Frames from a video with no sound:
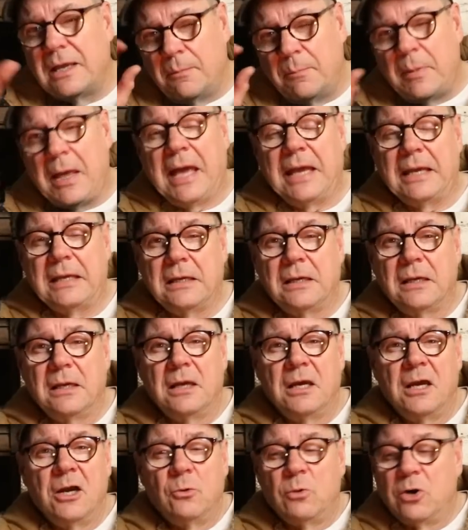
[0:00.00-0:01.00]
it back.
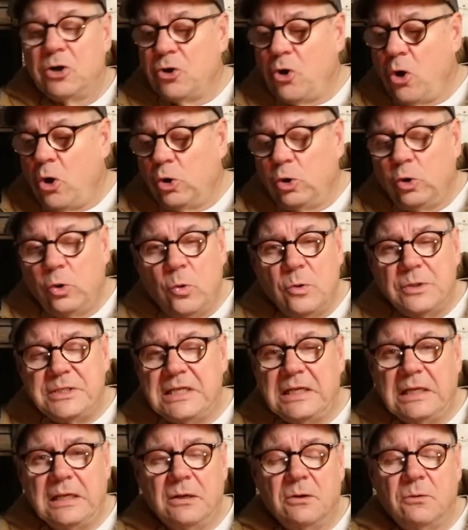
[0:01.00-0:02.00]
We're not
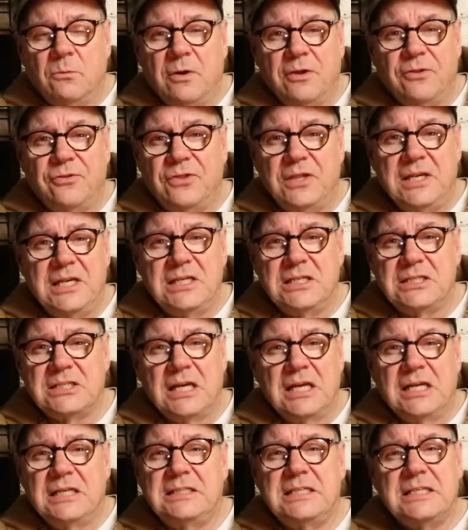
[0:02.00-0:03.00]
loading it with
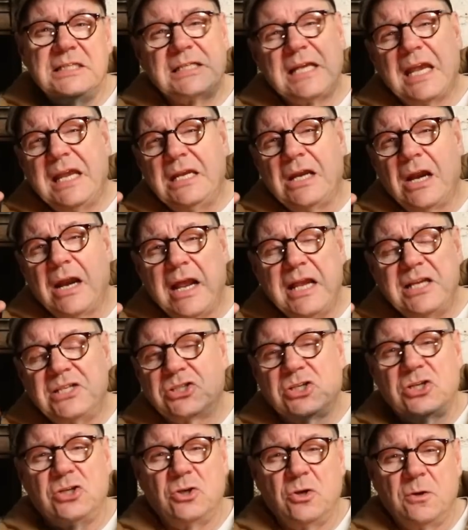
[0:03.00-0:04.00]
these designer
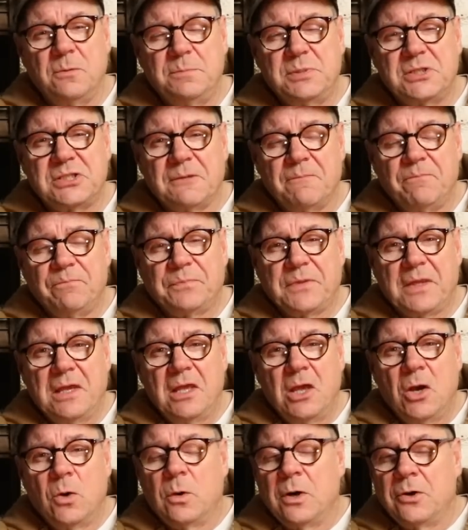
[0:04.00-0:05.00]
ice cubes.
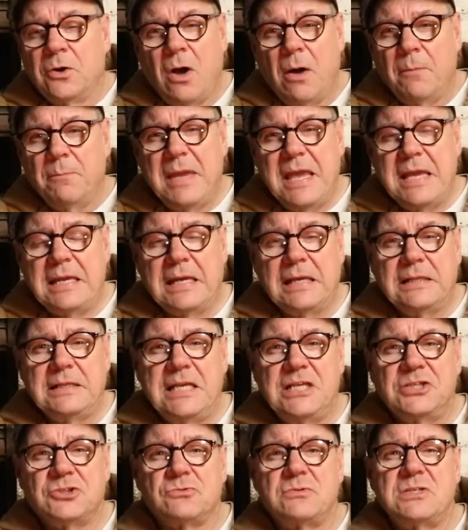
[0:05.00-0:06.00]
We're not making
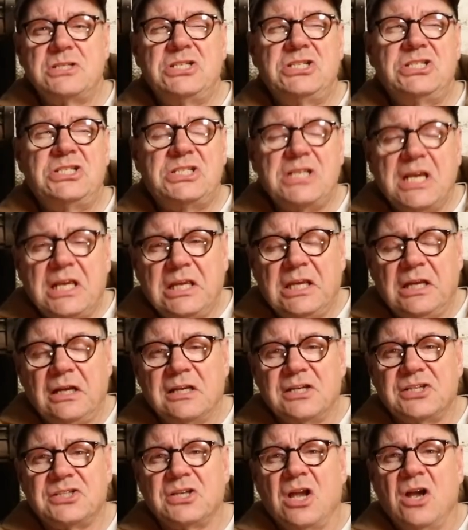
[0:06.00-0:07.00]
these
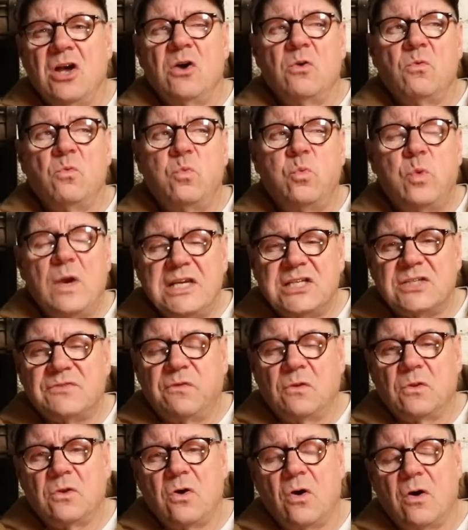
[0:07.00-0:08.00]
ridiculous,
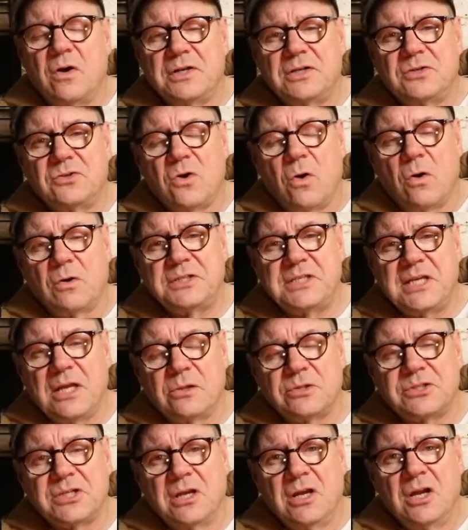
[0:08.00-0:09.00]
wasteful co
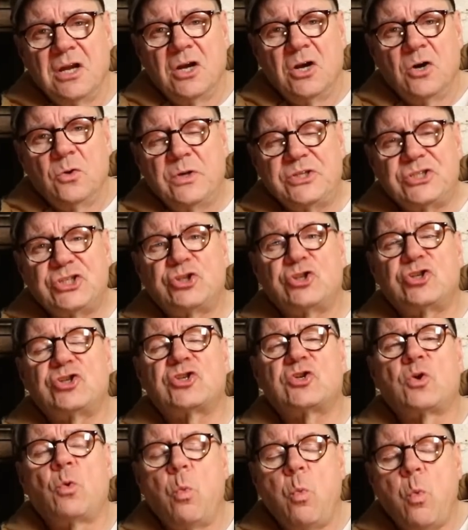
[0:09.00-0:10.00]
cocktails which
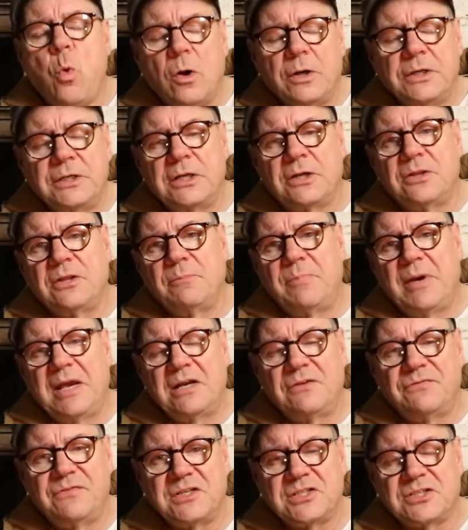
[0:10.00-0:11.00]
squander the
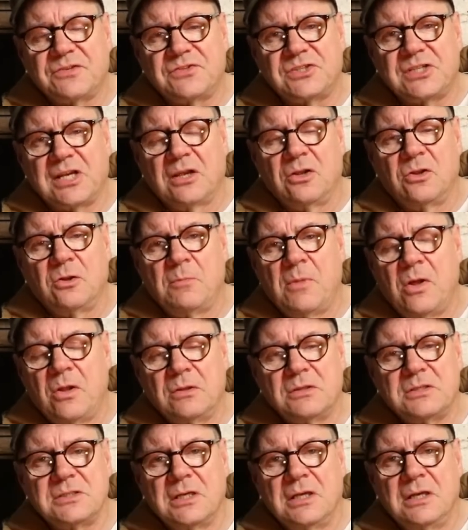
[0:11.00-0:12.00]
benefits of single
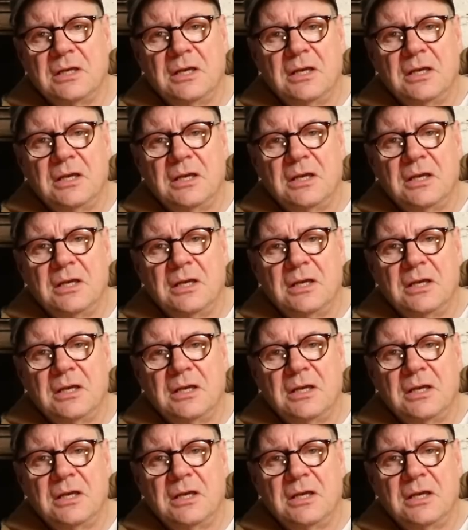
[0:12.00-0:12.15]
malt,